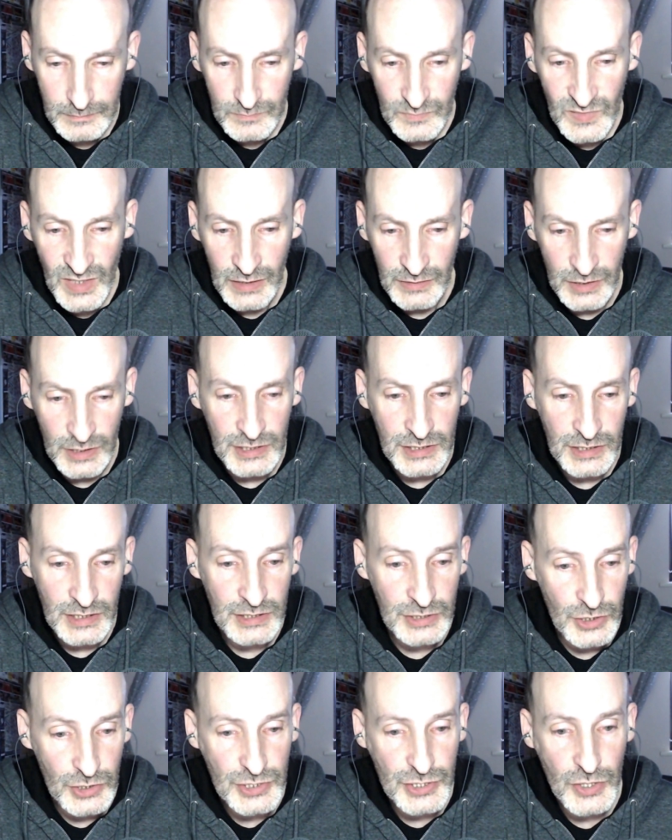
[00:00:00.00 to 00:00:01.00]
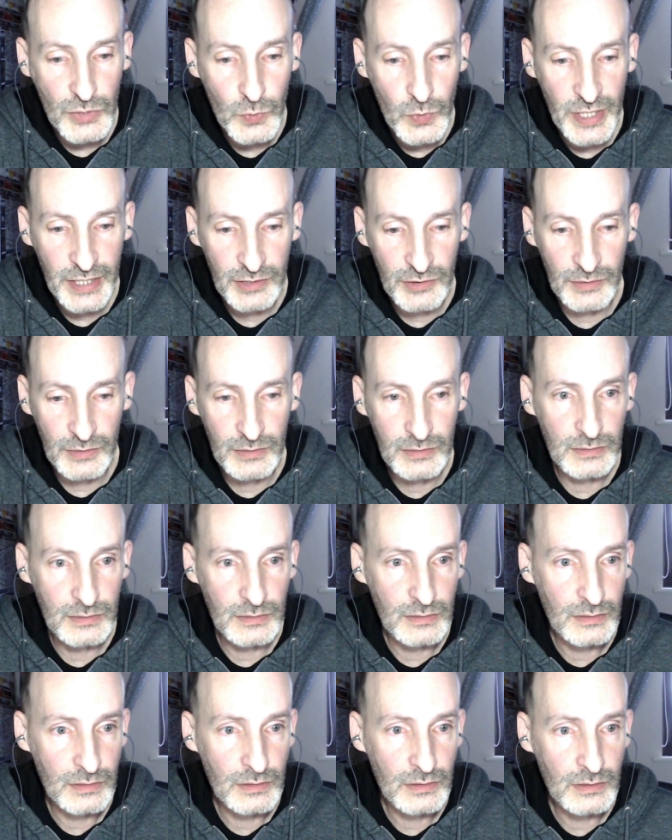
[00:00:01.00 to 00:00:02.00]
There's also a way to
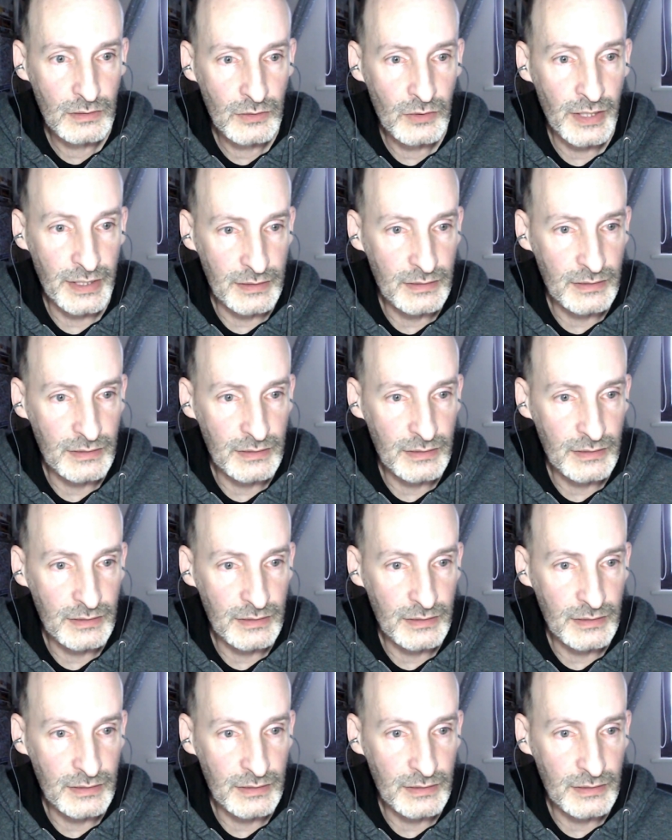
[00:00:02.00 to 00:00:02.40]
go ahead.